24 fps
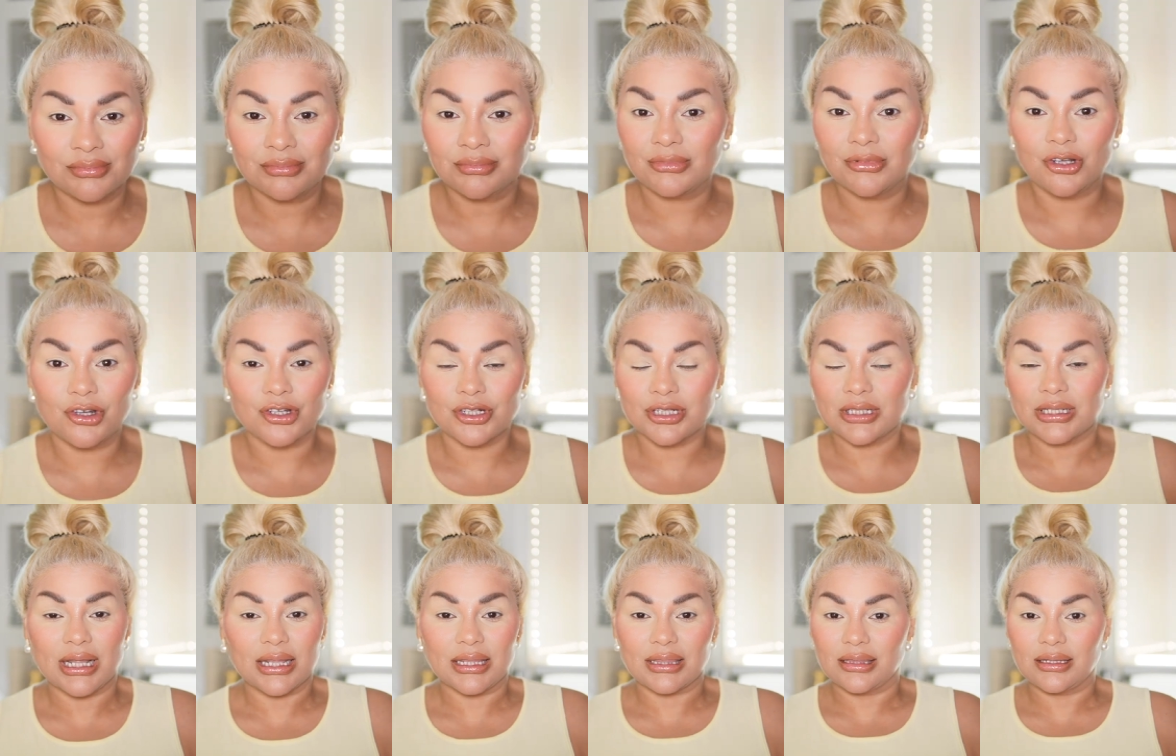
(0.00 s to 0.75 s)
There's
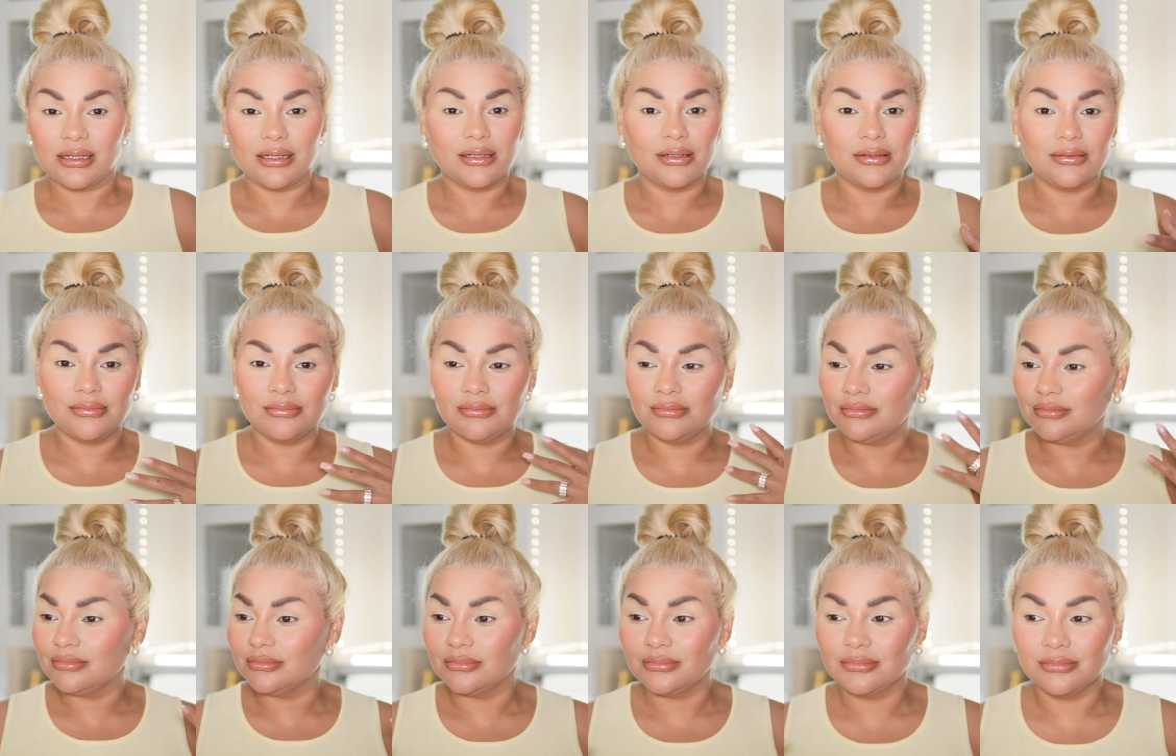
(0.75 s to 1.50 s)

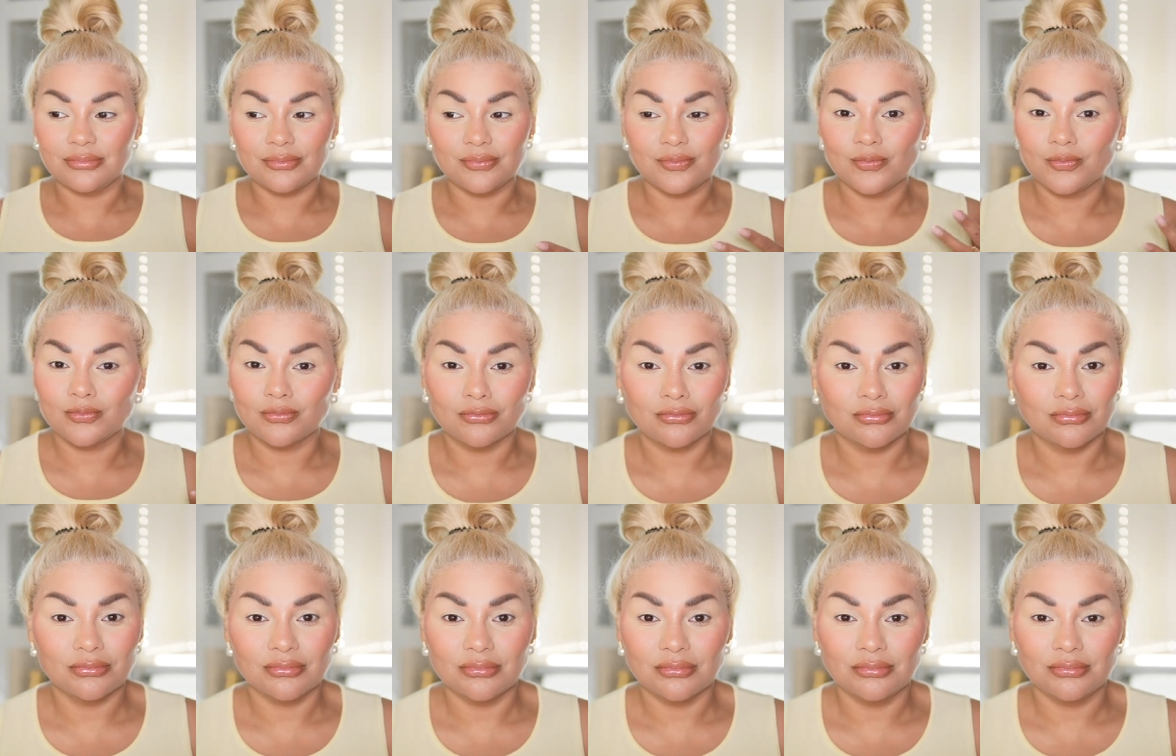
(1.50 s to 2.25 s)
nothing
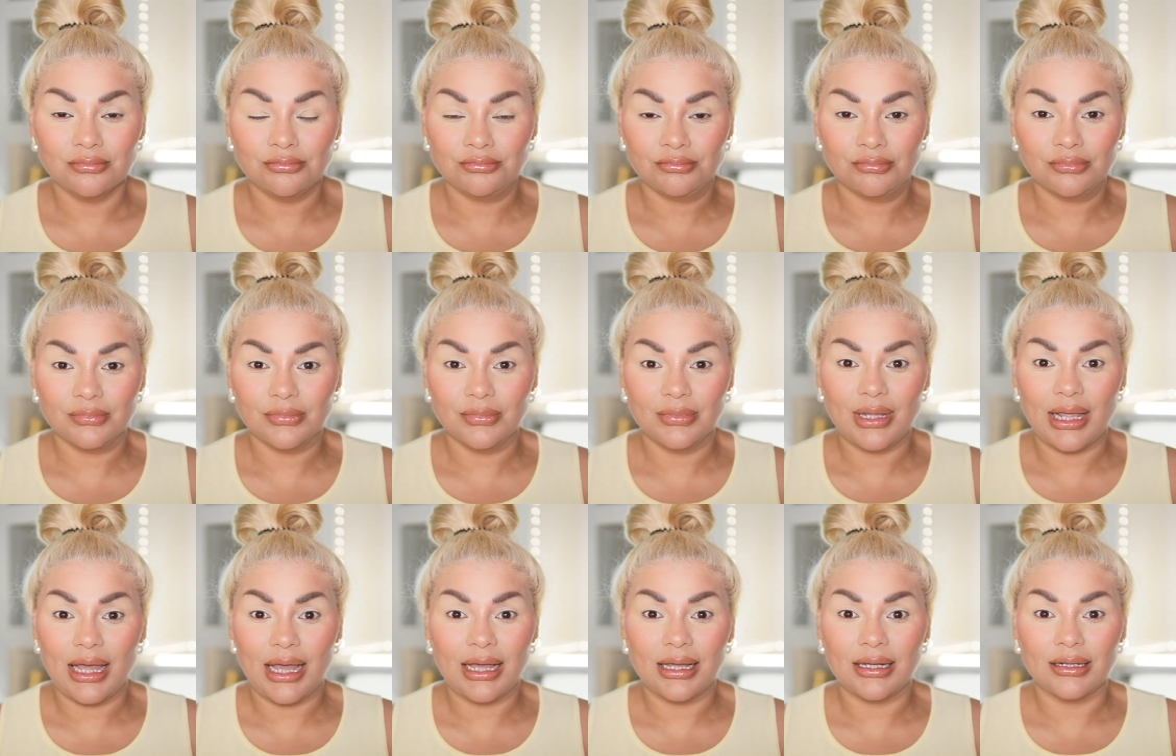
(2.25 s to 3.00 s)

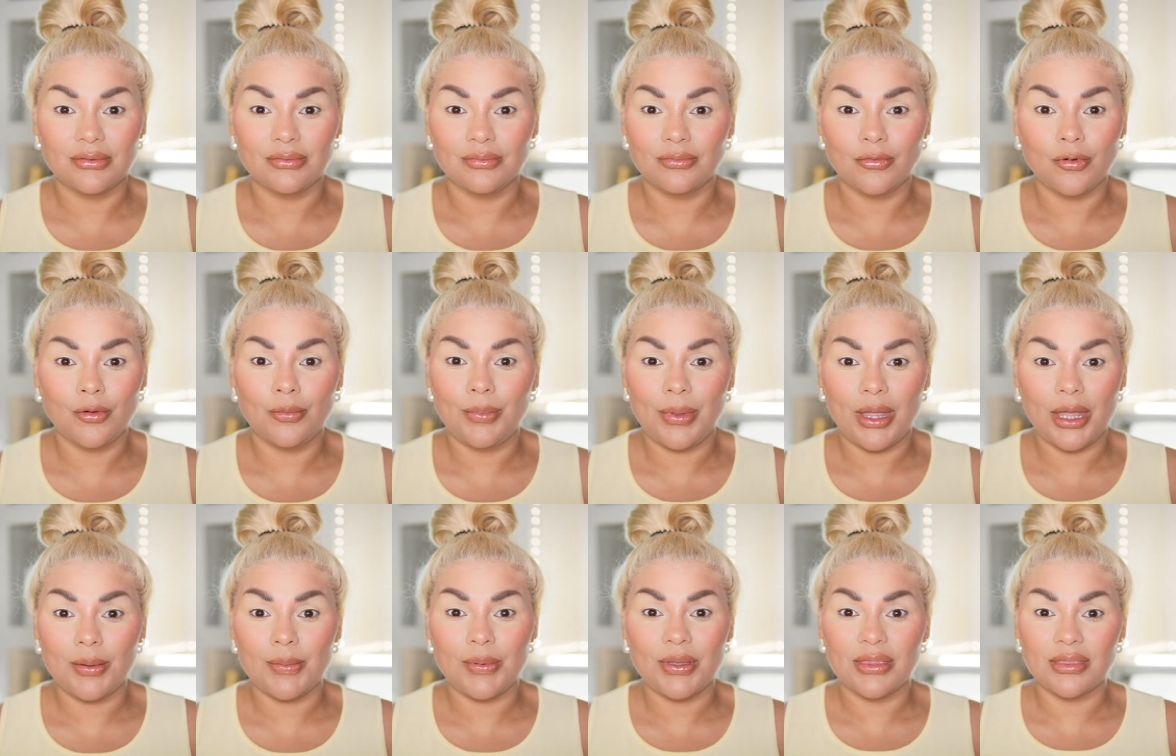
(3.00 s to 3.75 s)
that will
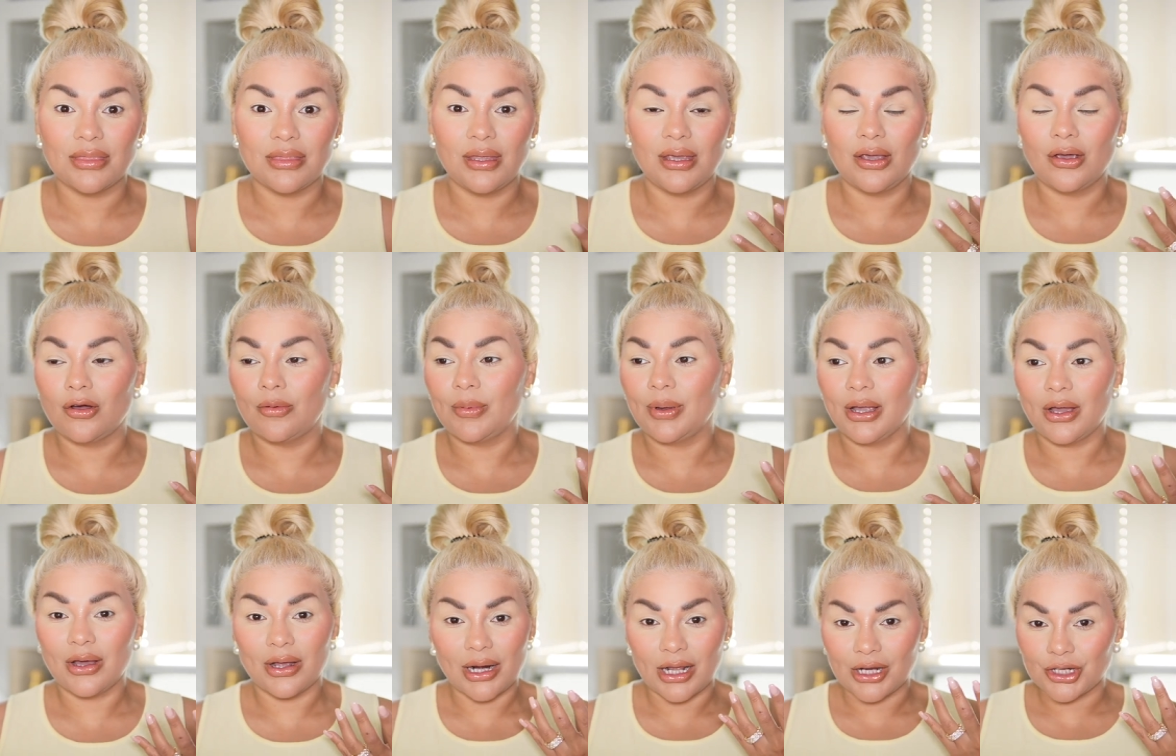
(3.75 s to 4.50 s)
make me think, oh my
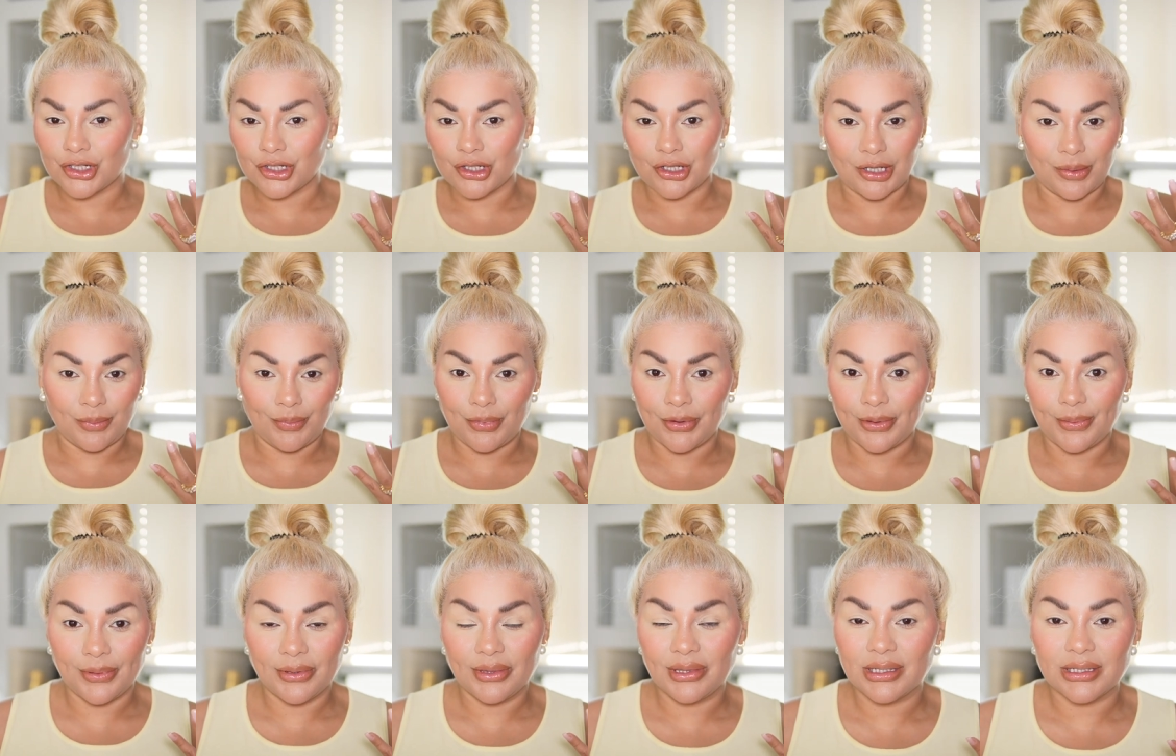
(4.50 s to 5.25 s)
god, I shouldn't put
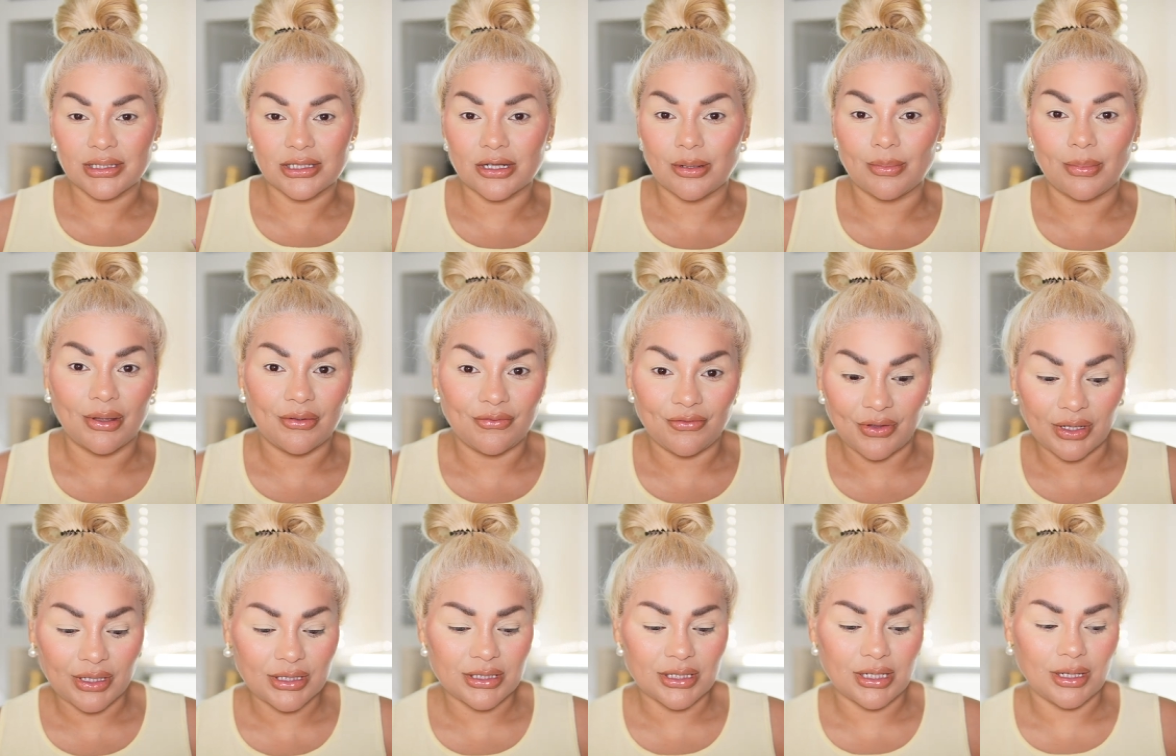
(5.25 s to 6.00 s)
this on my
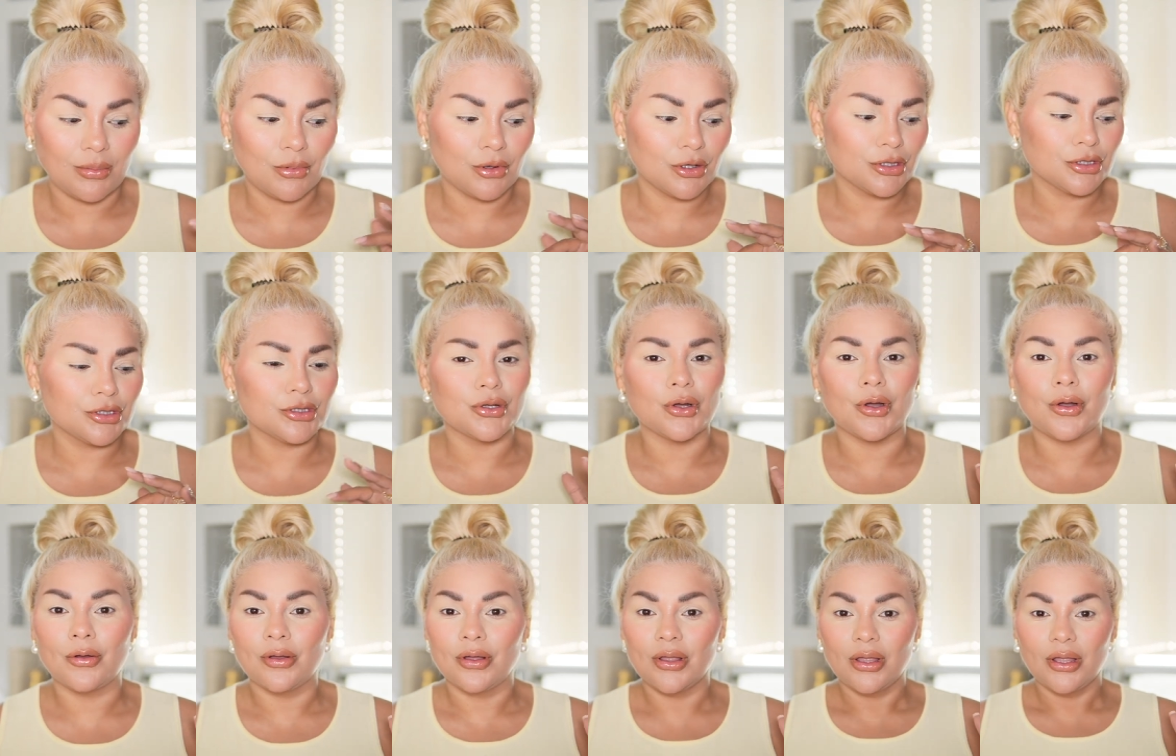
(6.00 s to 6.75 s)
face anymore.
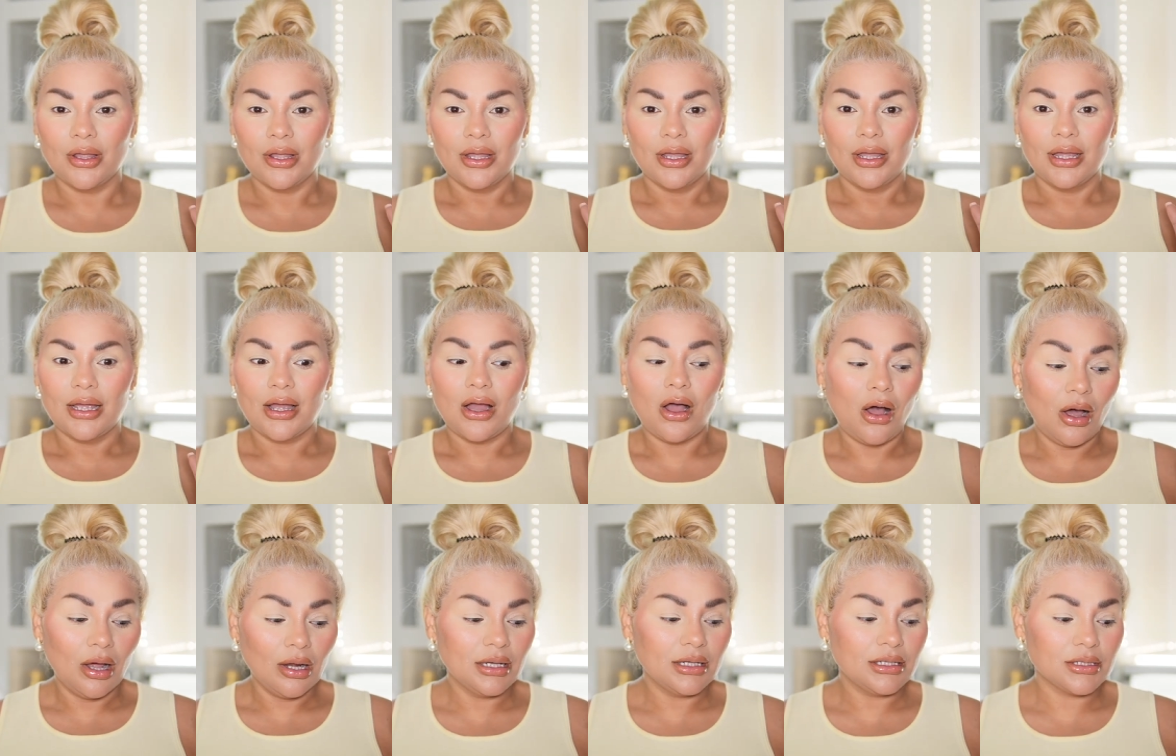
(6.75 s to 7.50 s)
So
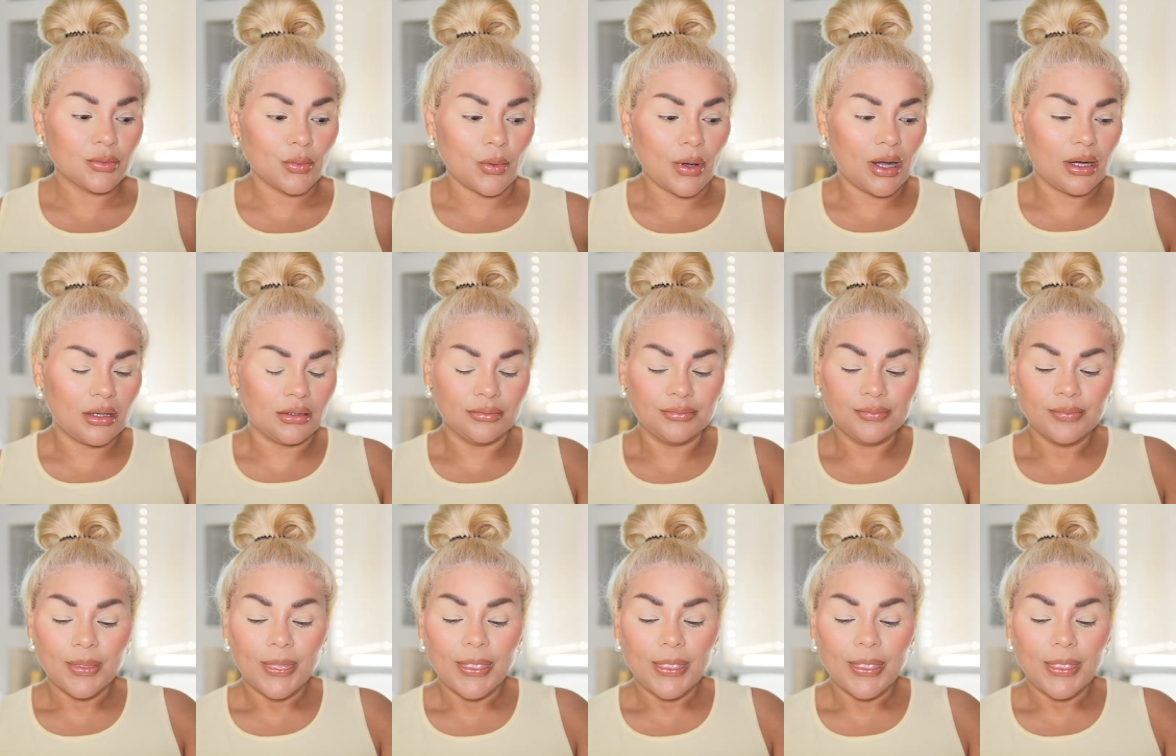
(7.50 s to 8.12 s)
all is well.